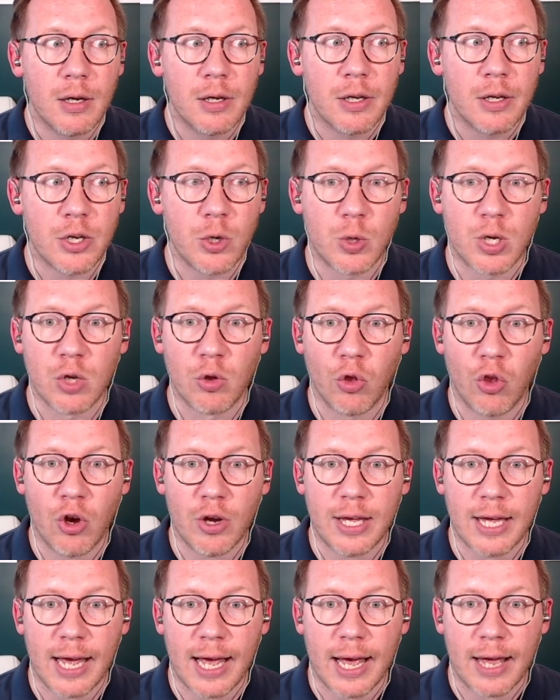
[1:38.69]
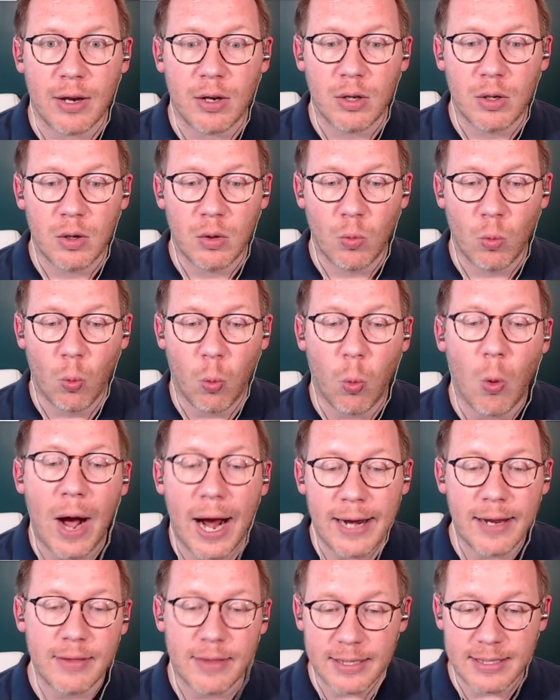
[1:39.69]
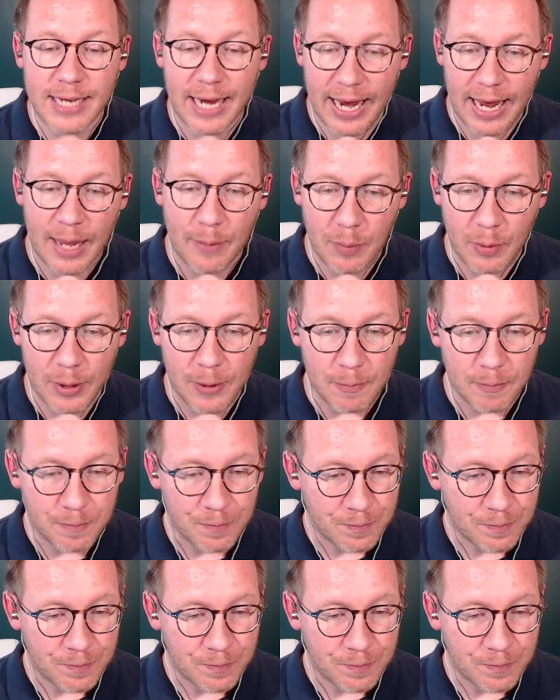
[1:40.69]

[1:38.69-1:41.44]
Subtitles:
you can look at why did this happen.